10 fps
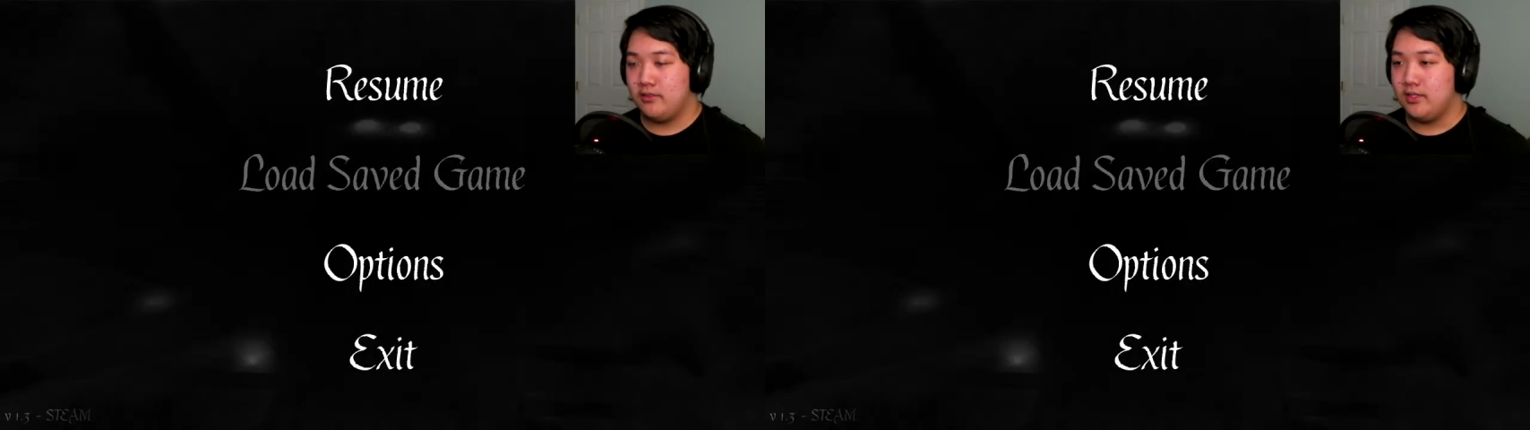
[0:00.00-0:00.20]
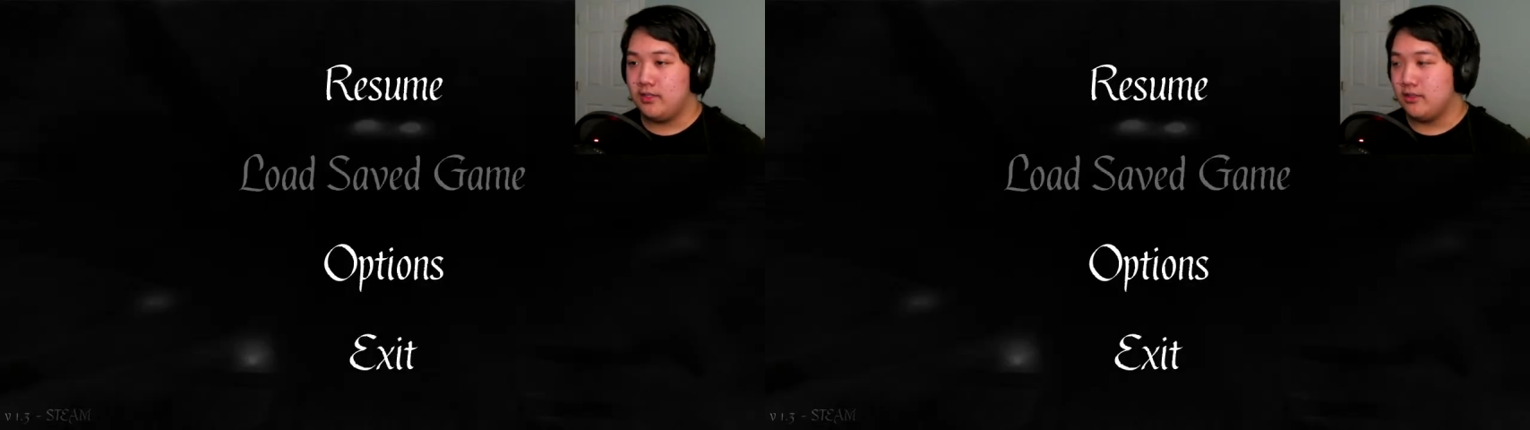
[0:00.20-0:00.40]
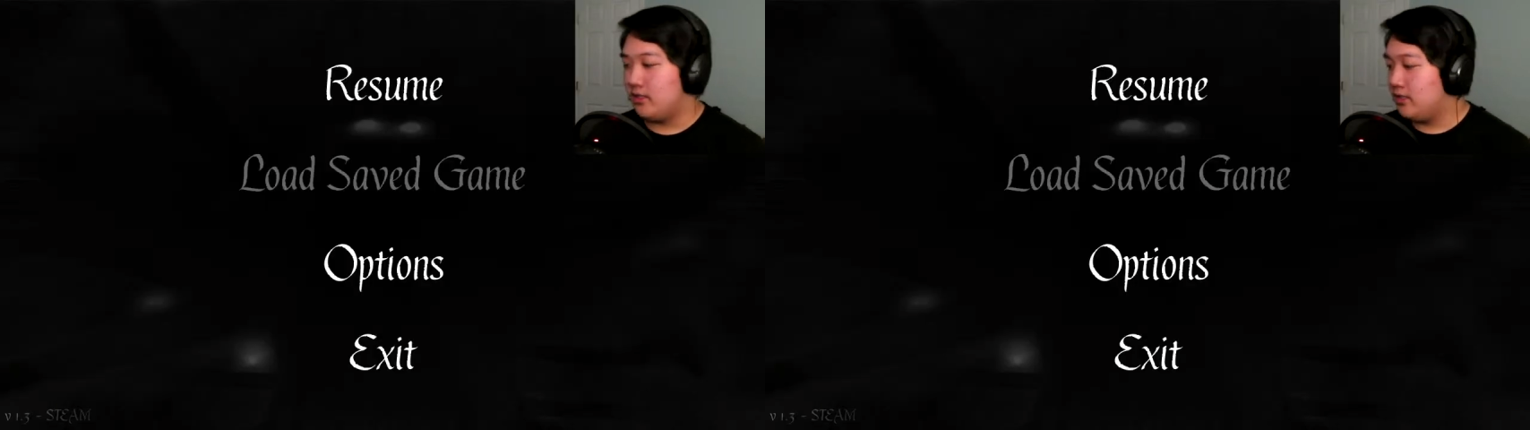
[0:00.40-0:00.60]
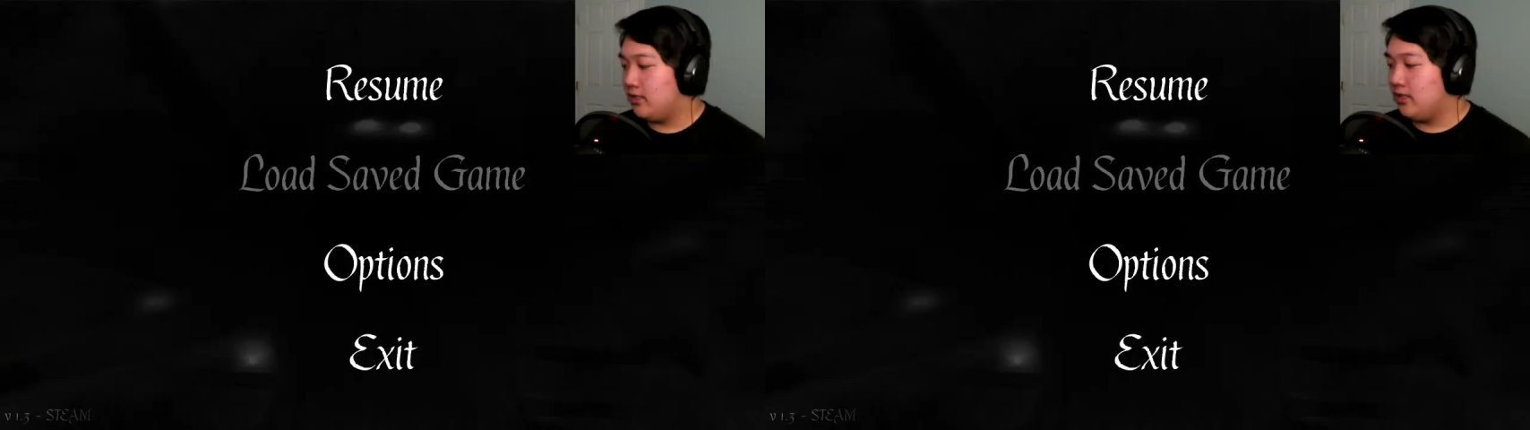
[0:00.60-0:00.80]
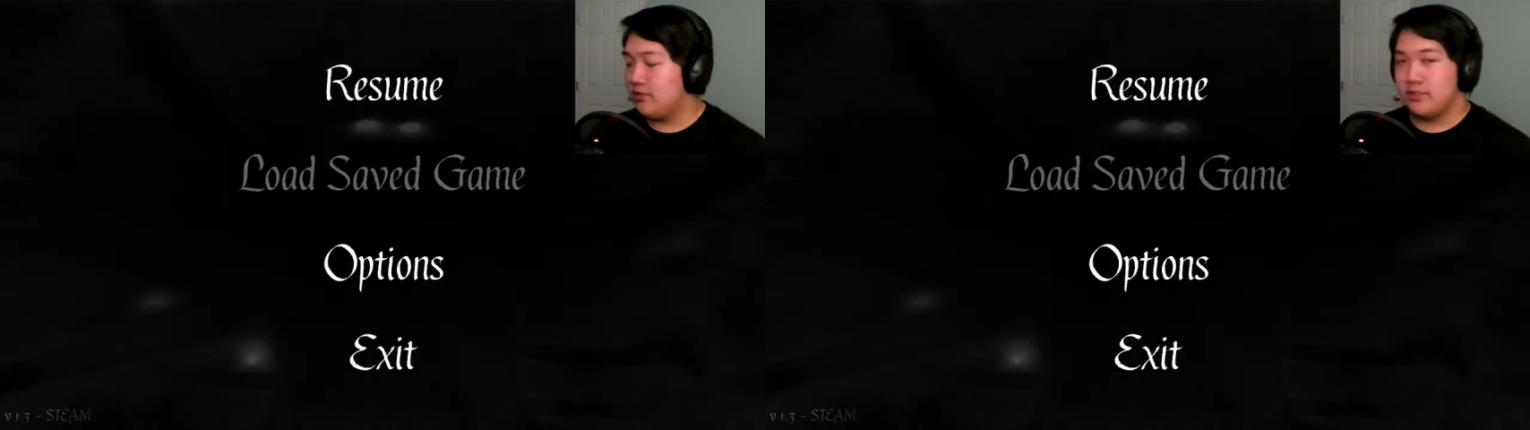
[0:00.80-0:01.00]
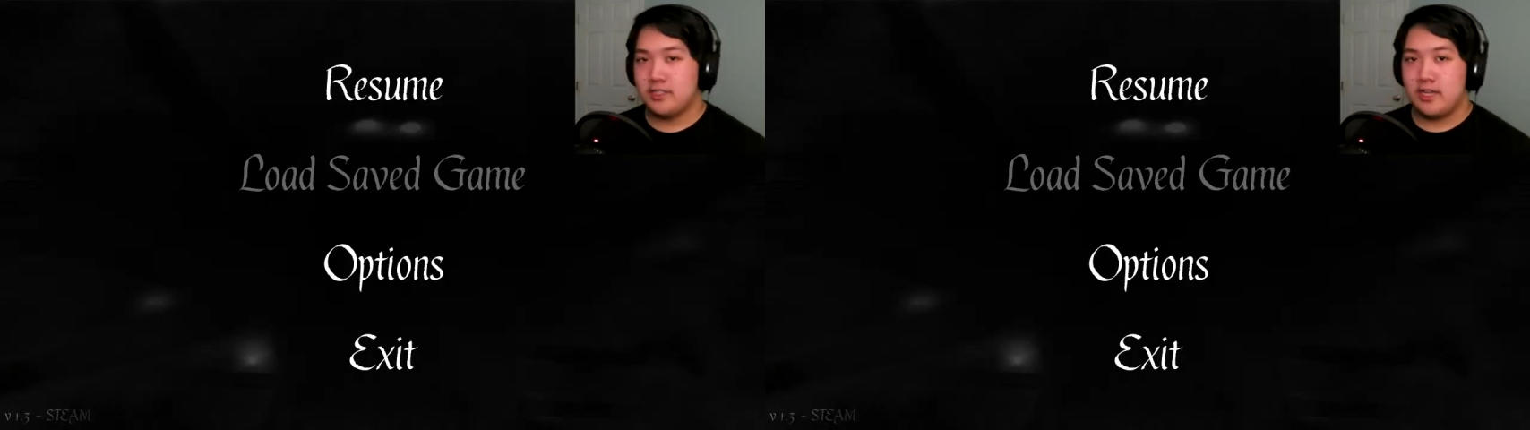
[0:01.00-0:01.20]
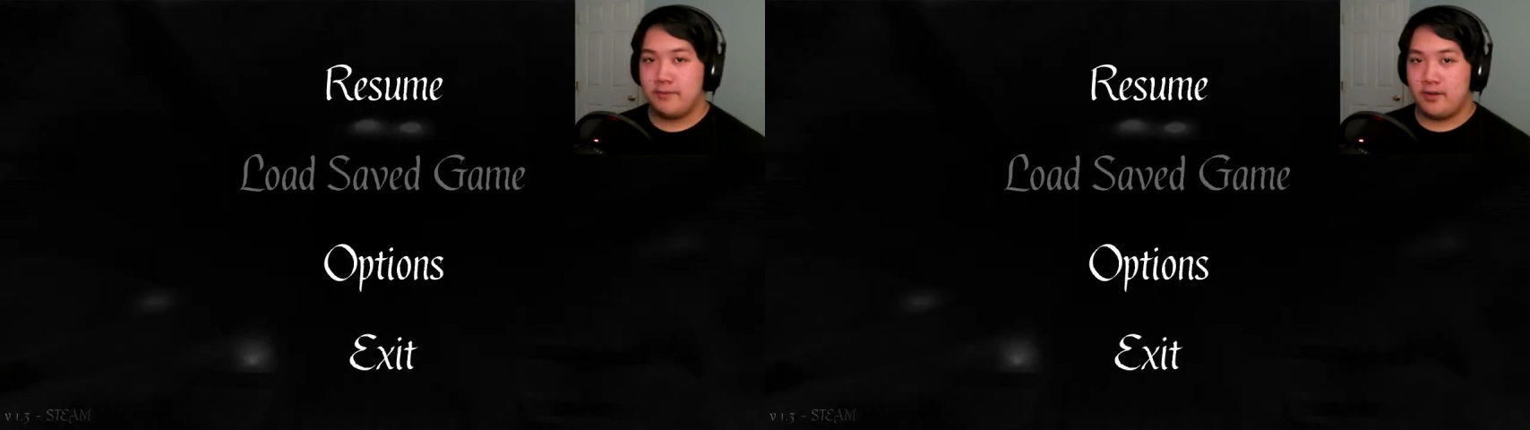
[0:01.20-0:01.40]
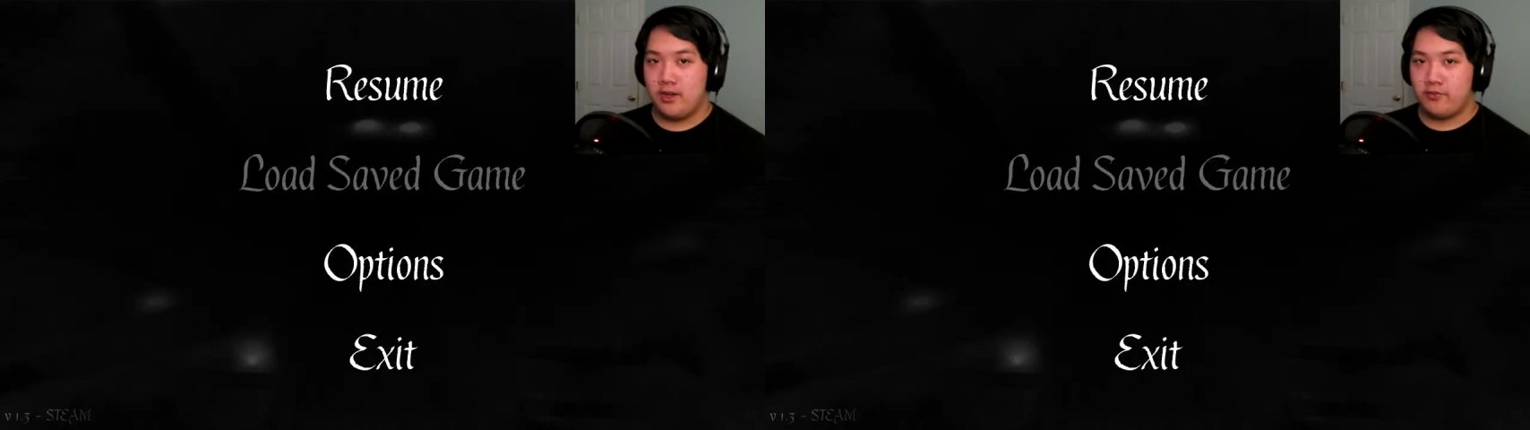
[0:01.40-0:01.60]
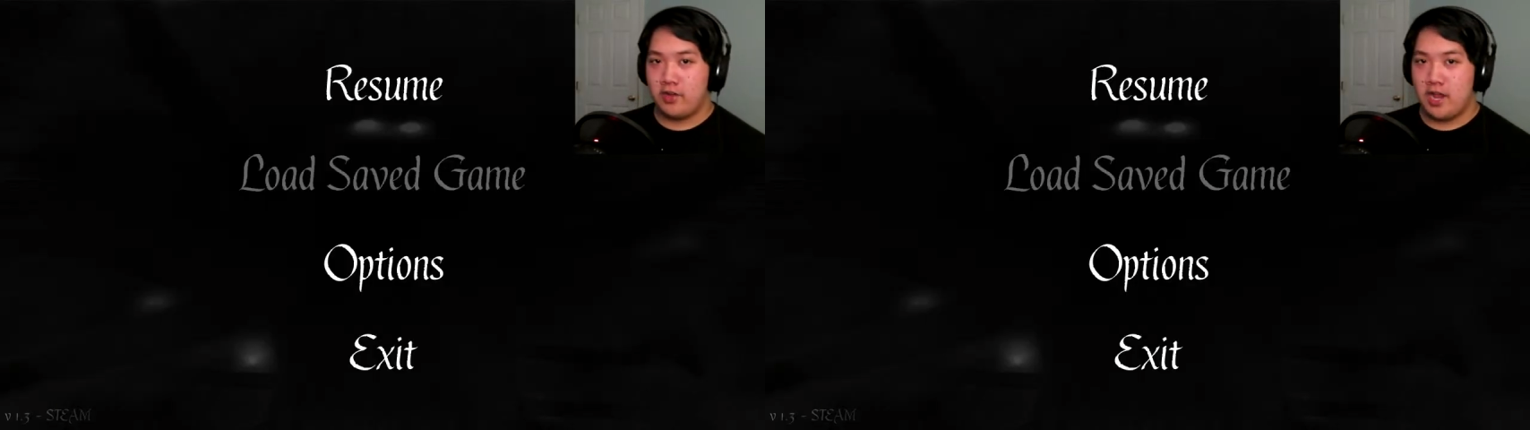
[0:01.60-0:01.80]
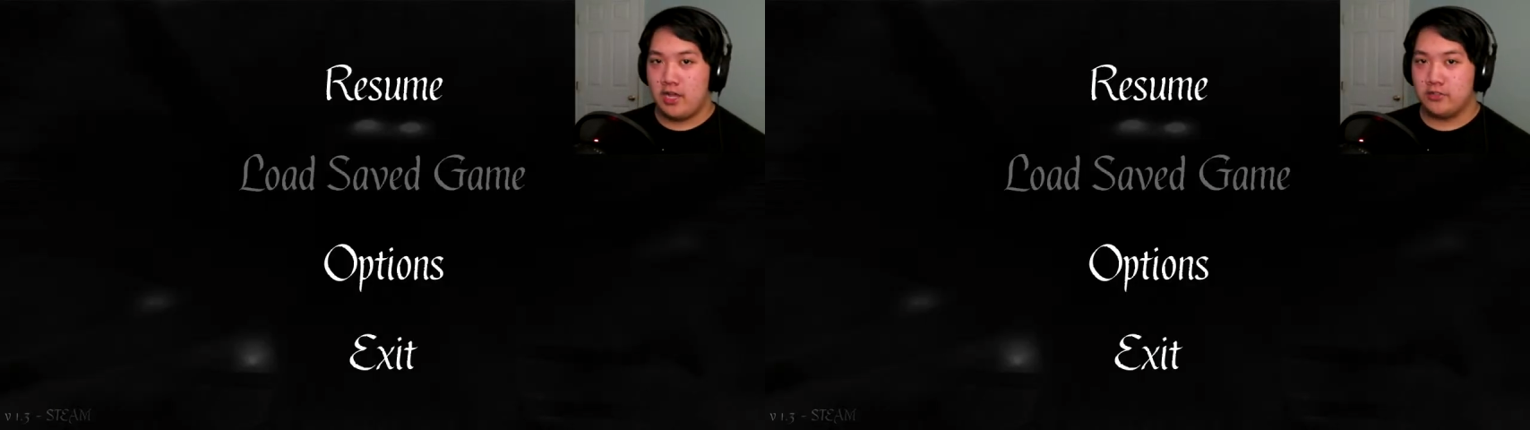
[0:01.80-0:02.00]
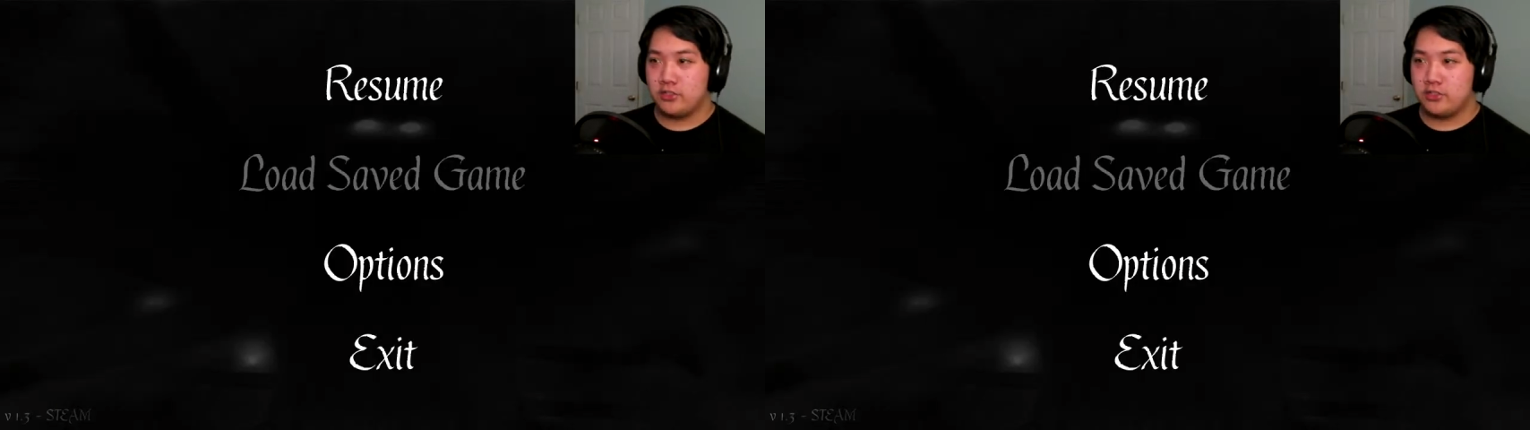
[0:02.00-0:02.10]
Well, I'm gonna stop it there for now,